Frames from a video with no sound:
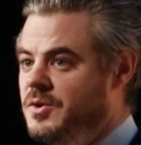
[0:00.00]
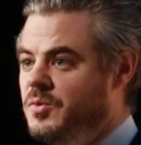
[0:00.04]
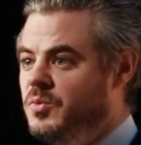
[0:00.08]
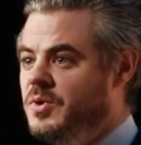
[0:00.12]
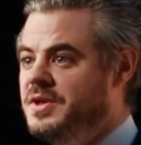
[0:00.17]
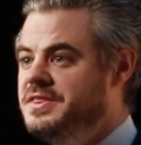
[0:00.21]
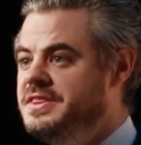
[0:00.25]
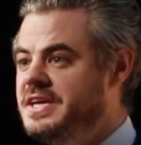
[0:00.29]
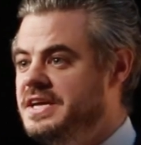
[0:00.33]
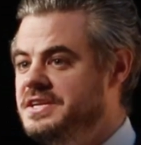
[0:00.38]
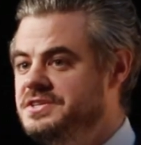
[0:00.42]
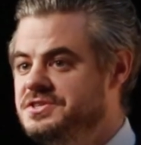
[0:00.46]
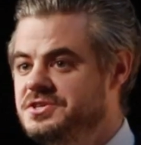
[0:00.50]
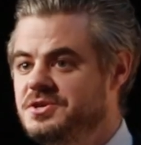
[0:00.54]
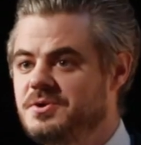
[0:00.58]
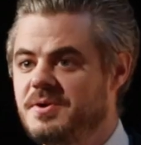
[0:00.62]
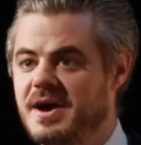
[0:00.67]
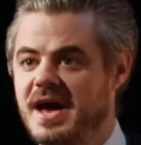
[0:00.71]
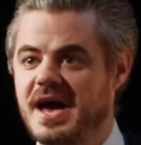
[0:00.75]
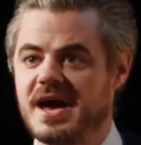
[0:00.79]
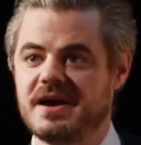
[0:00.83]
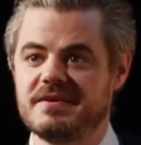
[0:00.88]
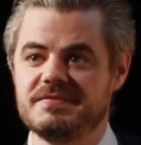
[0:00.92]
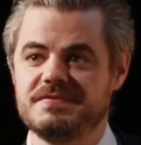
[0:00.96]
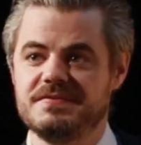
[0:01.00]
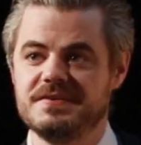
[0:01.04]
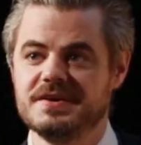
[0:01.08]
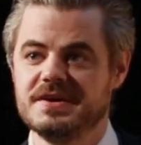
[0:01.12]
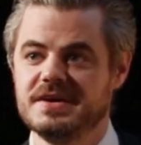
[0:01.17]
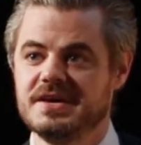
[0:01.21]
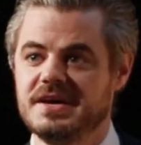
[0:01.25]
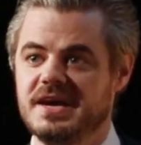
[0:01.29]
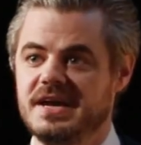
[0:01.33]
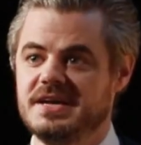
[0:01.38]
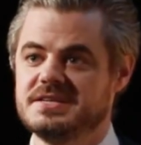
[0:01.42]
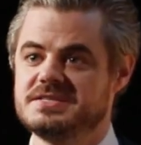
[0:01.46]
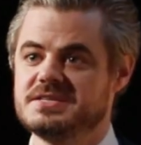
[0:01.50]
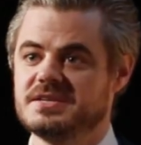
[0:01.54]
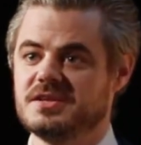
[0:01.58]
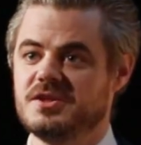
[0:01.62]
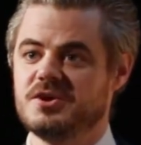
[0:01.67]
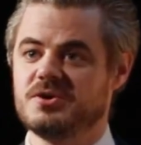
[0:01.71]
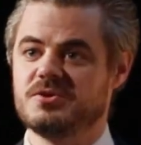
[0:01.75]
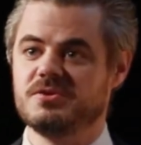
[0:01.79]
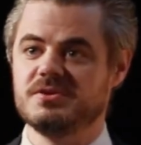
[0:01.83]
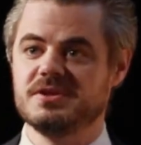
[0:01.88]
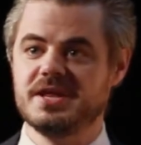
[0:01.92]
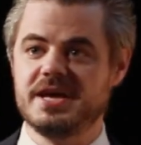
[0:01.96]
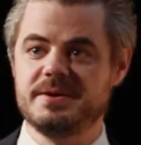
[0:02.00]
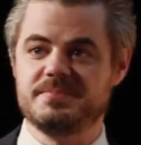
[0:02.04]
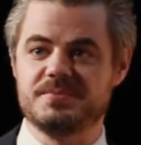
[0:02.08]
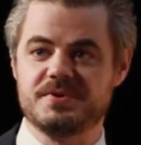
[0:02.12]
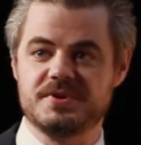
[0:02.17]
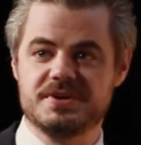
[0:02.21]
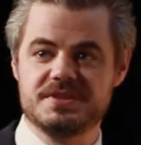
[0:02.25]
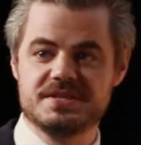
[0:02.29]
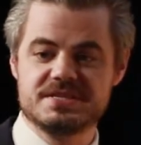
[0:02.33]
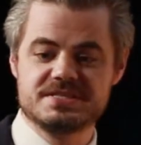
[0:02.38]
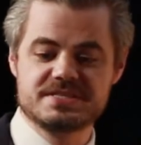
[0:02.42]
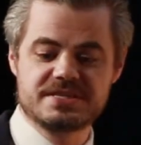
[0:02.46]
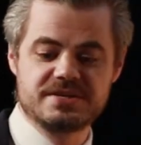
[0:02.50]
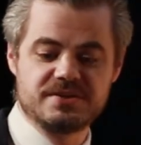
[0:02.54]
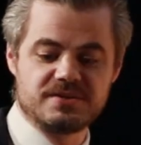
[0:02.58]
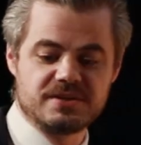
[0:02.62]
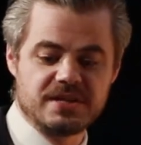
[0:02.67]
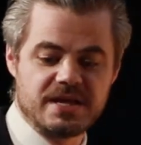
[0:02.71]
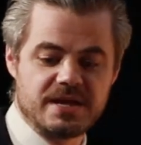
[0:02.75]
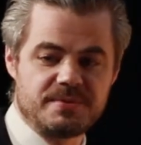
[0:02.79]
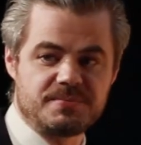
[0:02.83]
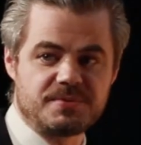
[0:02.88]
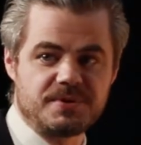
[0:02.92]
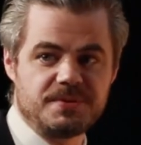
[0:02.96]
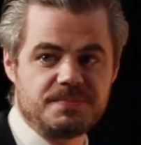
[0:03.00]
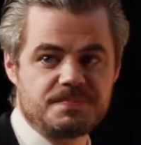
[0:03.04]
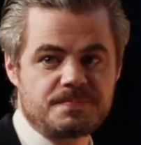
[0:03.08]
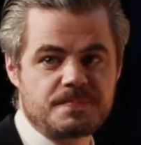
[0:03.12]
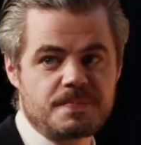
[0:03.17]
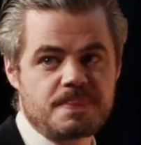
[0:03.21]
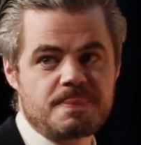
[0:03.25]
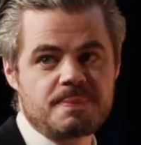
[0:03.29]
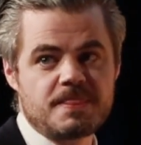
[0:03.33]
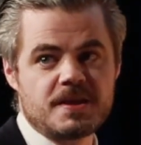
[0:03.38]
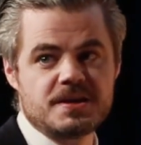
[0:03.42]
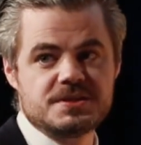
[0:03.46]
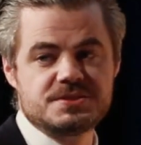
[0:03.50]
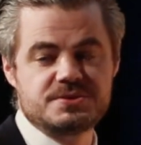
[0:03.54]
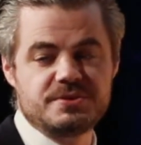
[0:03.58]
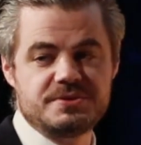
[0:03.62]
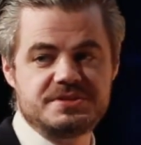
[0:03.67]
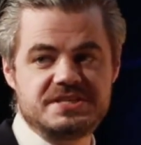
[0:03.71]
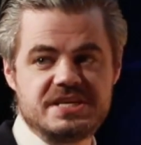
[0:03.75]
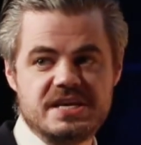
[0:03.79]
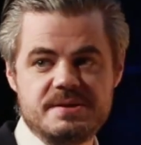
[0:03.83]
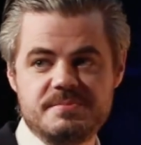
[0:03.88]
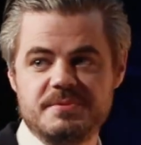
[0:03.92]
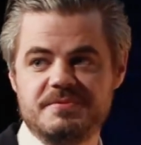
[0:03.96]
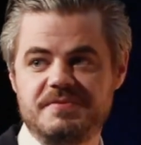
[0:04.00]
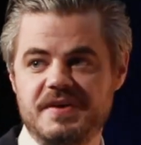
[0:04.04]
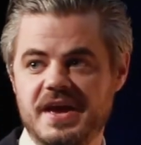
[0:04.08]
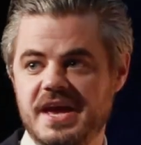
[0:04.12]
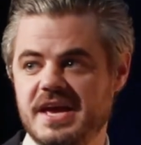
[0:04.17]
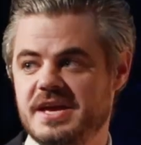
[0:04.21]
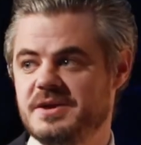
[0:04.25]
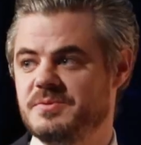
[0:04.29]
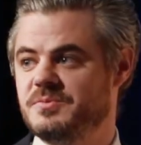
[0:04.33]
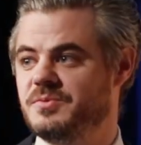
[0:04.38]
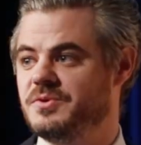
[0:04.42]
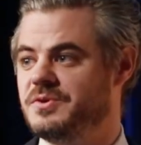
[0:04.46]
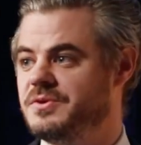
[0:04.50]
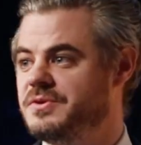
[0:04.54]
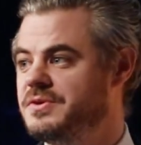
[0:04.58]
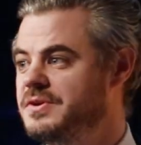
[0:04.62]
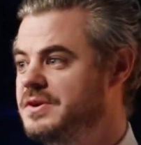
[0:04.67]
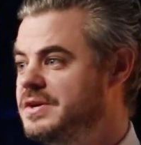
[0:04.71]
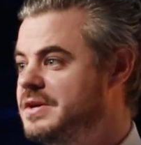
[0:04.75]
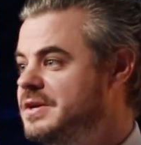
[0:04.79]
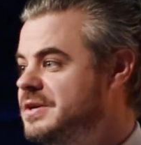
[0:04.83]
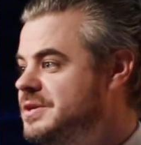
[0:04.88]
What they do have is the local labor and the skilled labor. So a team of 8 will